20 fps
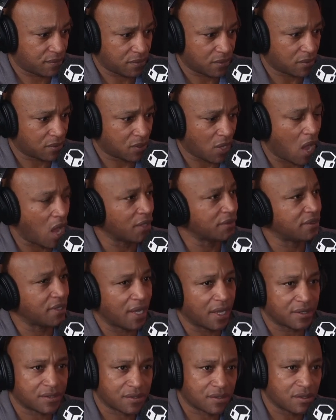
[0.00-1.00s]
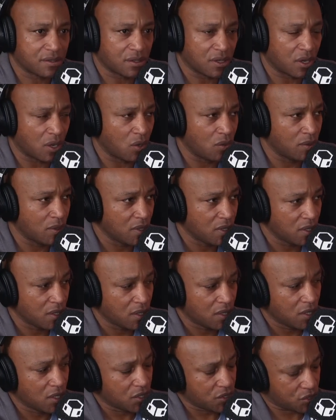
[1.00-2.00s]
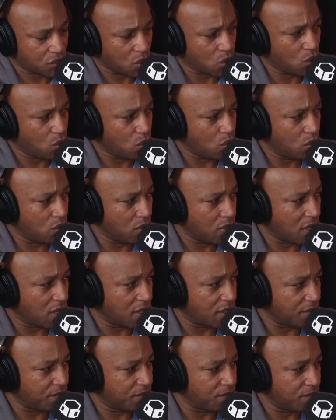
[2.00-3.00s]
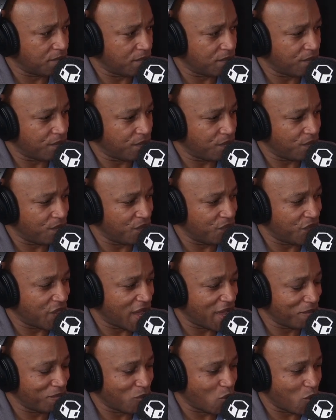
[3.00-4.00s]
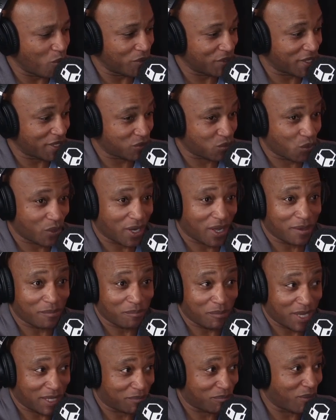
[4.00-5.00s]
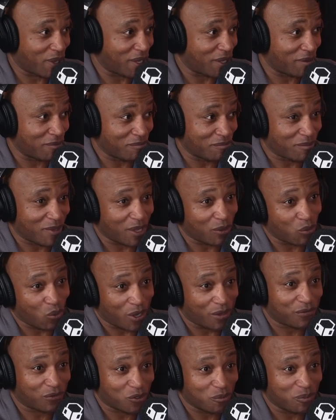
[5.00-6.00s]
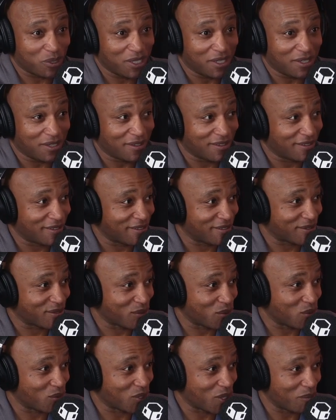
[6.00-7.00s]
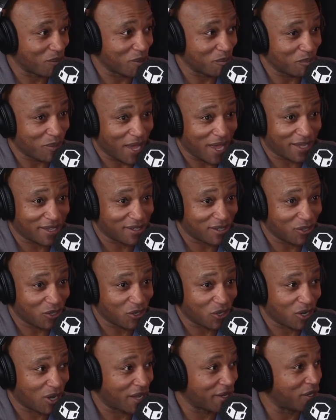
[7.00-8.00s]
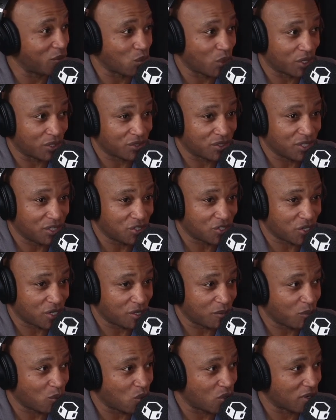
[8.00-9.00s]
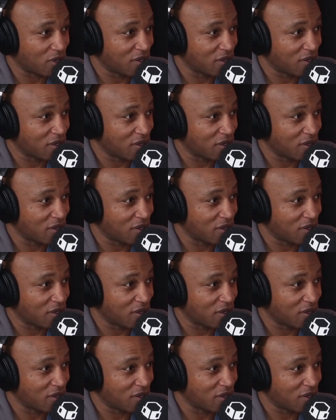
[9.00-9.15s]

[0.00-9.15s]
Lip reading: context, So that moment, that's when I met my wife to be. So coming back here, I didn't want to teach anymore.